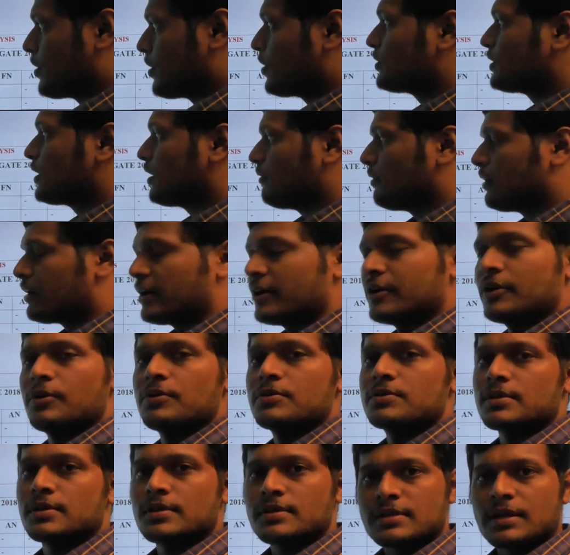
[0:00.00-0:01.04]
they will reduce
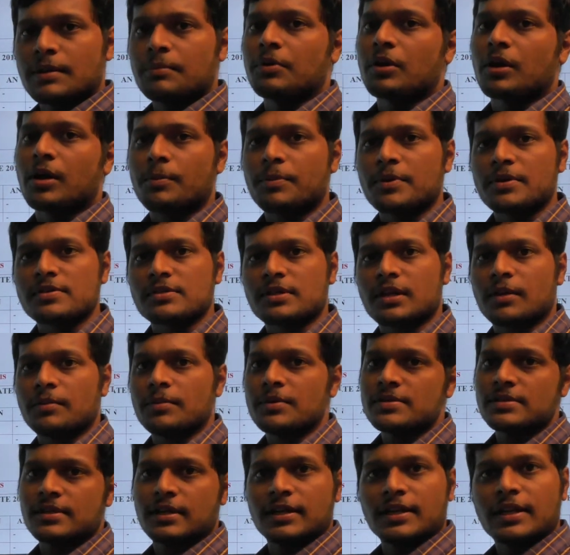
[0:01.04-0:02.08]
uh, some topic syllabus
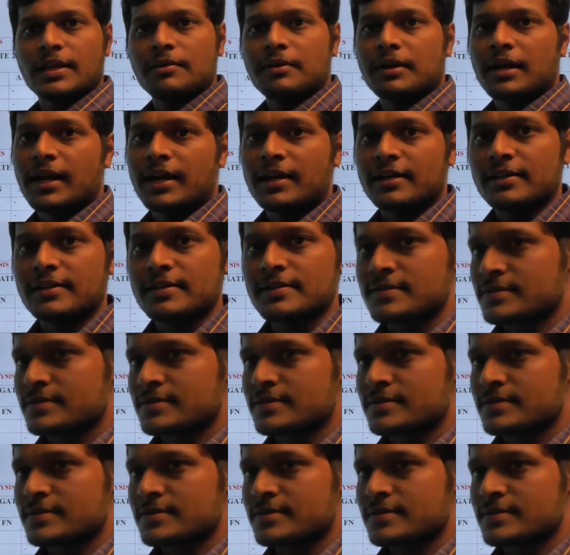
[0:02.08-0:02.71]
and they will add this